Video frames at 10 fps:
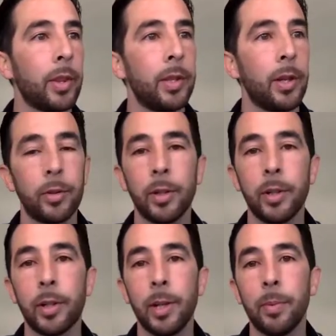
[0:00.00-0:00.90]
The other thing
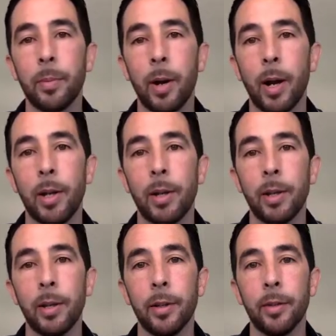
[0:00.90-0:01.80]
to keep in mind
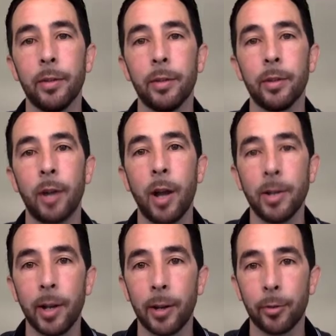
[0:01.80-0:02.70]
is
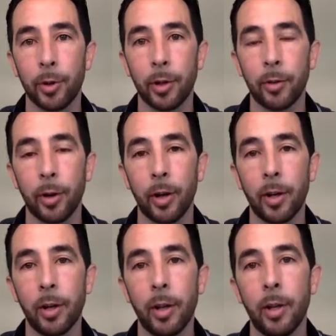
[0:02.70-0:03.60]
contact rate,
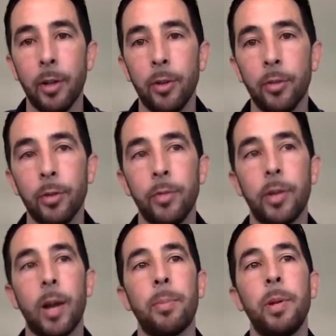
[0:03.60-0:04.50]
right? So you've
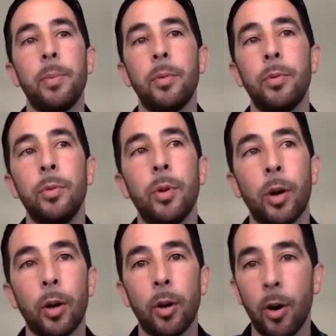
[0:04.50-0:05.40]
got people who
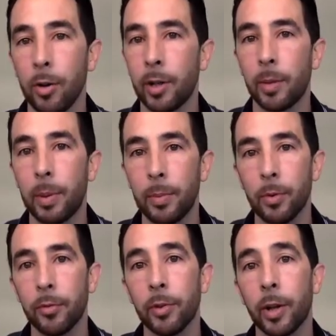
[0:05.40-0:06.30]
are calling and people
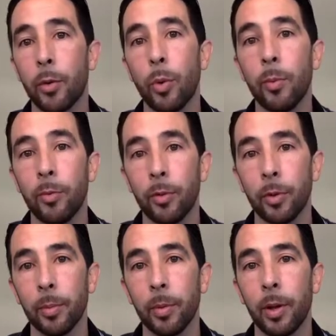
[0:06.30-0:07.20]
who are filling out a web
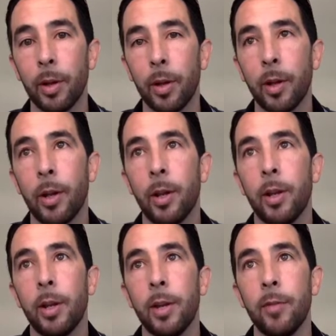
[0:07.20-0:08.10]
form.
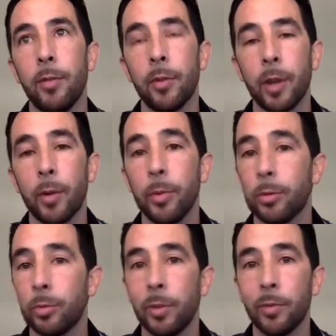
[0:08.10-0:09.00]
If you're not open
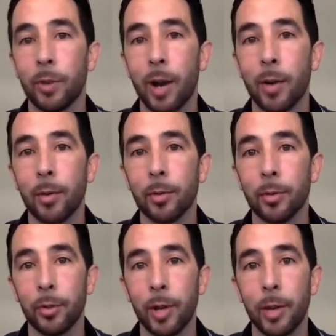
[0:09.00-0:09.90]
24 hours or
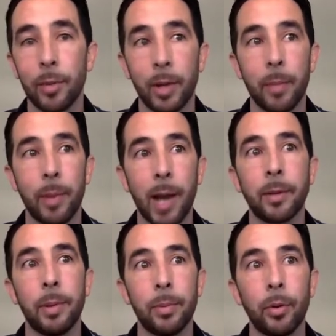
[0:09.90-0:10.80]
you're not able to get back
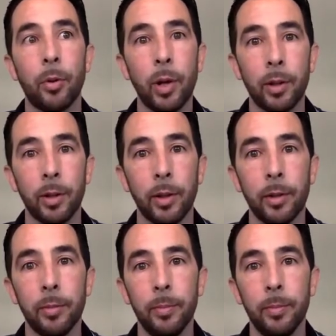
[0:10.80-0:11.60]
to people quickly,